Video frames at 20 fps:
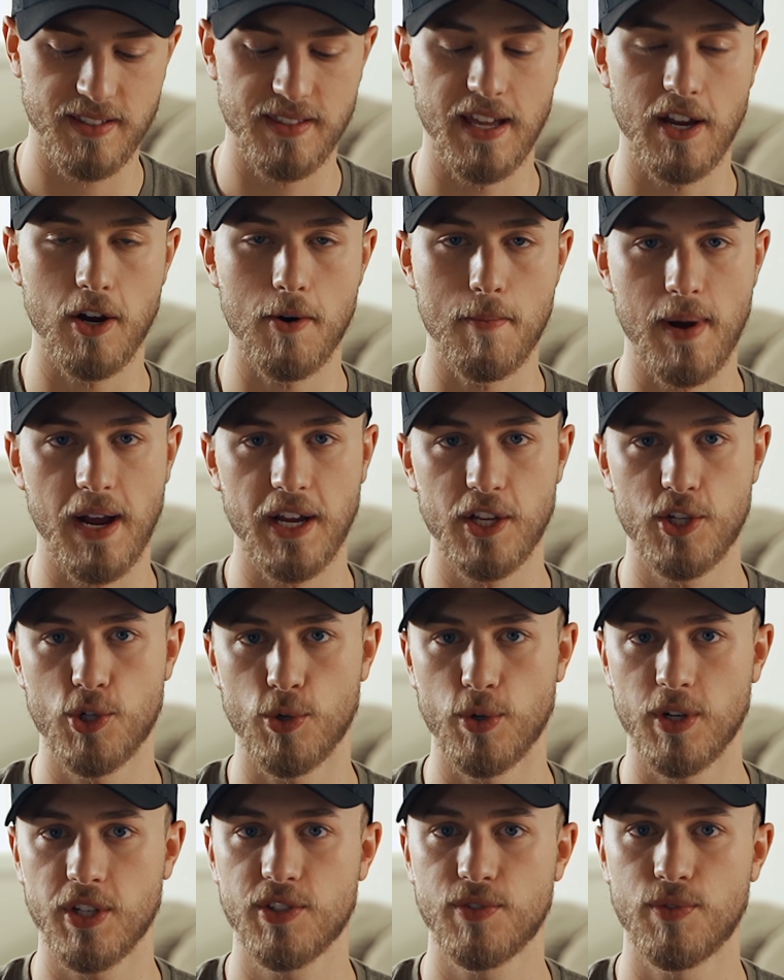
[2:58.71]
They are my
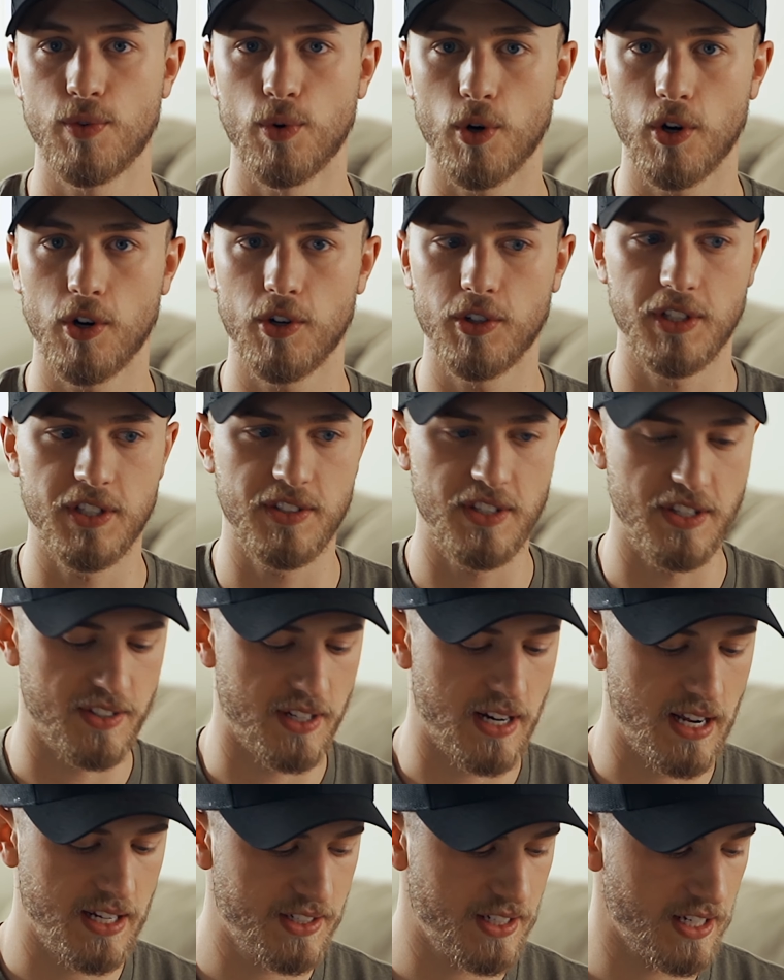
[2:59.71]
choice for early
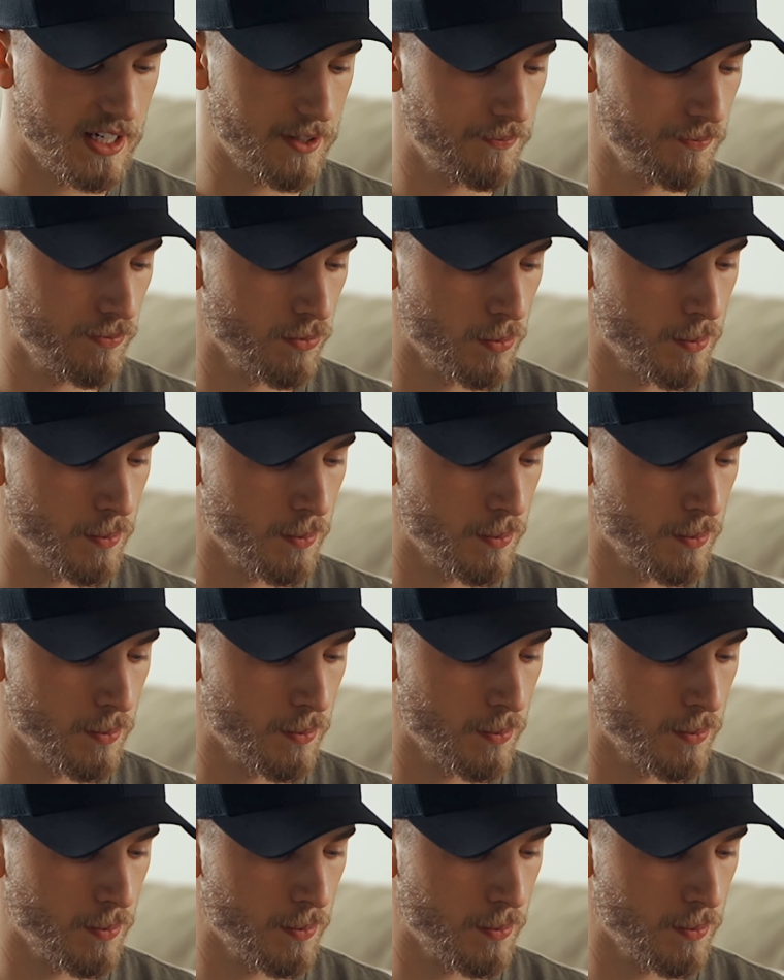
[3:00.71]
season hunting.